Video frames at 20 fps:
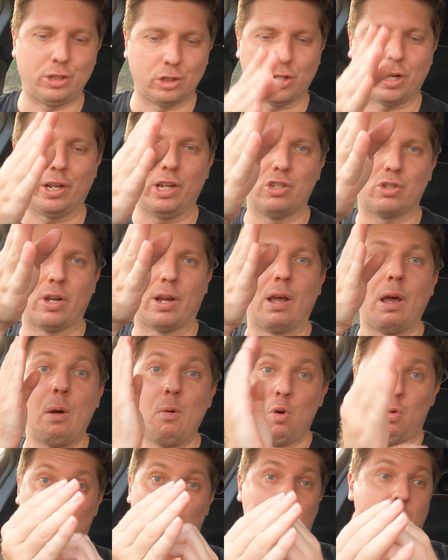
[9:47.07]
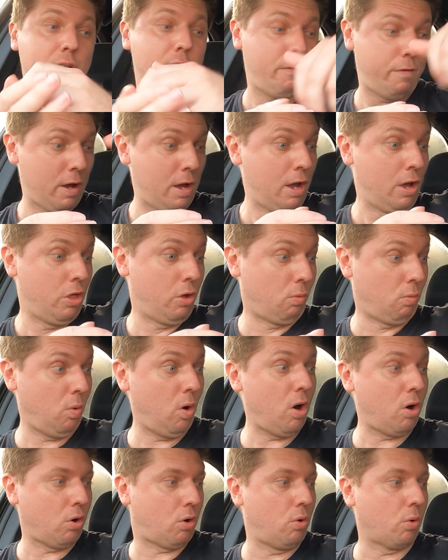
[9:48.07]
It's like, but what if the
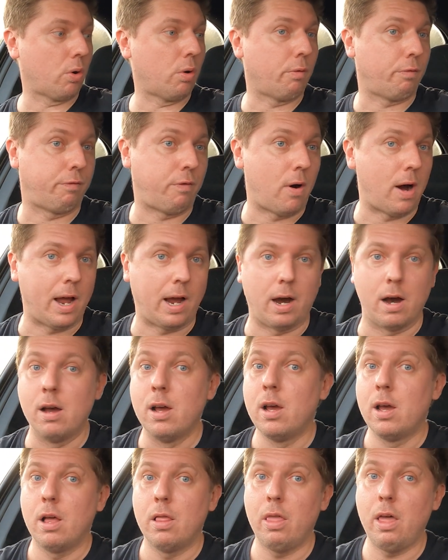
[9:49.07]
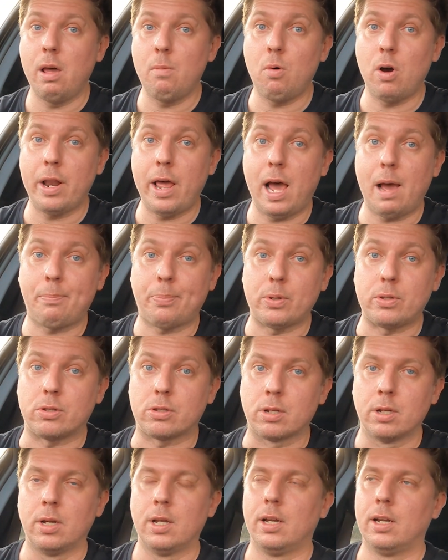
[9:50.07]
world caught on fire? Then what happens?